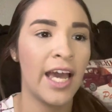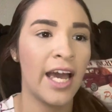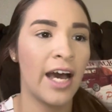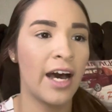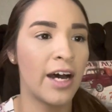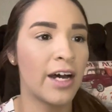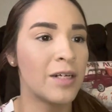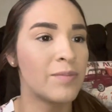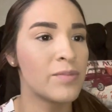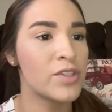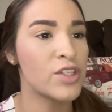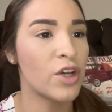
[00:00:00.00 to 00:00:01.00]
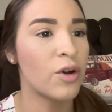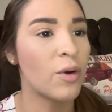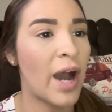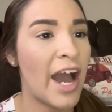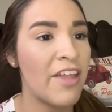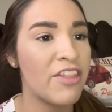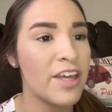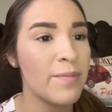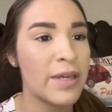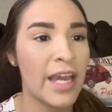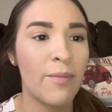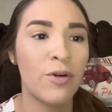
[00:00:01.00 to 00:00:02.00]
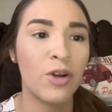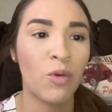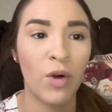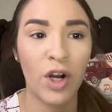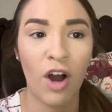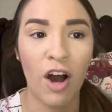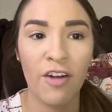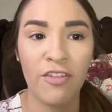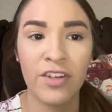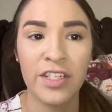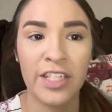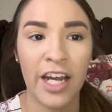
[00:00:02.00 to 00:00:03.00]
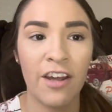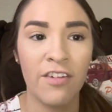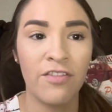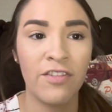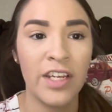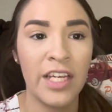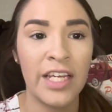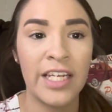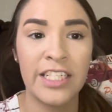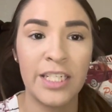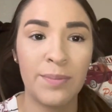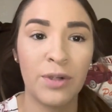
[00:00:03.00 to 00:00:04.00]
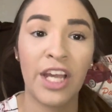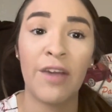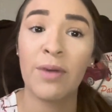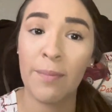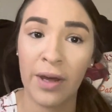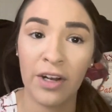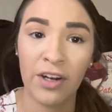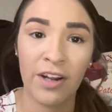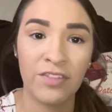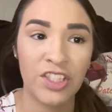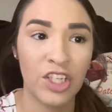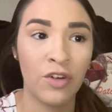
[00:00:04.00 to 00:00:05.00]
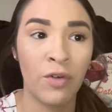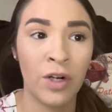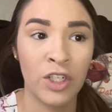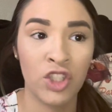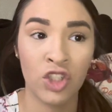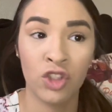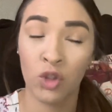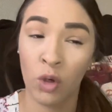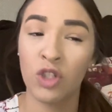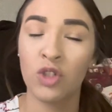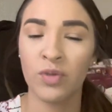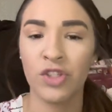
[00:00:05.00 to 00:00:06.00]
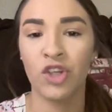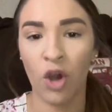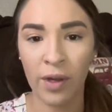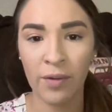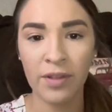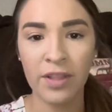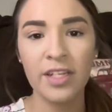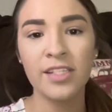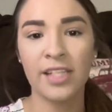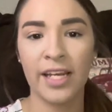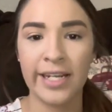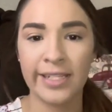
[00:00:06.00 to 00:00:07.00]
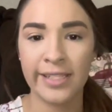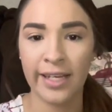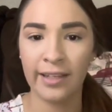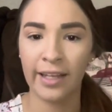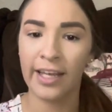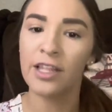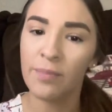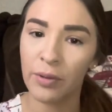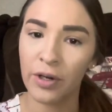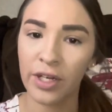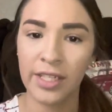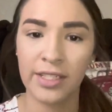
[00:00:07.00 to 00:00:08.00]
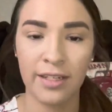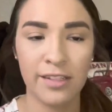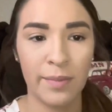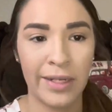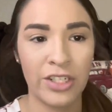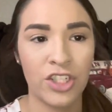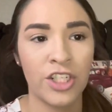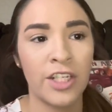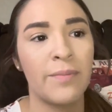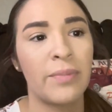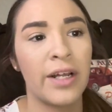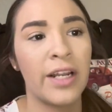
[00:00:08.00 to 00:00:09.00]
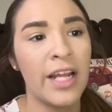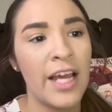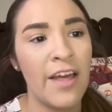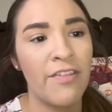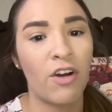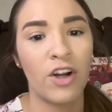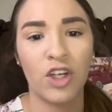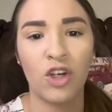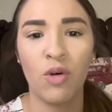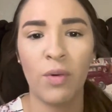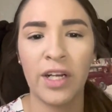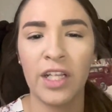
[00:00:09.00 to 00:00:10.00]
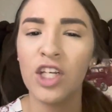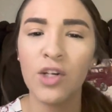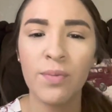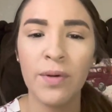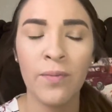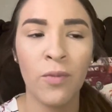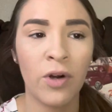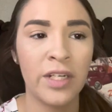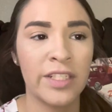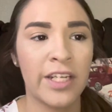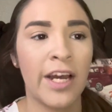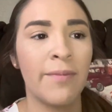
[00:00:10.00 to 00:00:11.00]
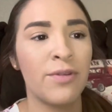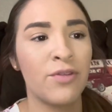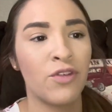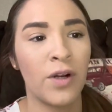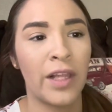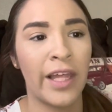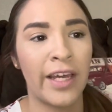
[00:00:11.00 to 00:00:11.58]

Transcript: So I think being able to work off and dive in deeper gave me a better idea of where George was going with this. Like I said, in the book it does mention it, but the article went a little bit more in depth for